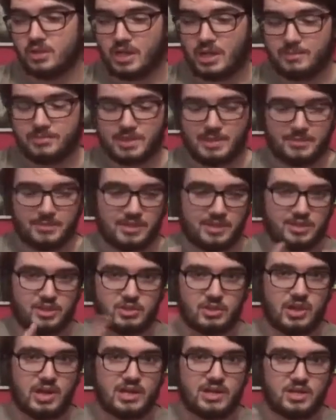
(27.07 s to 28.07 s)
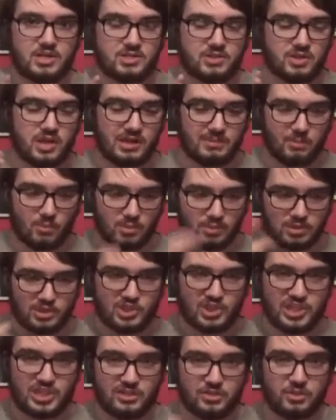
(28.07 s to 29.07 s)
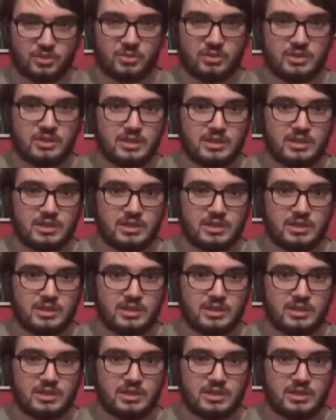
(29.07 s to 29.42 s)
I'm going to try and just talk more general,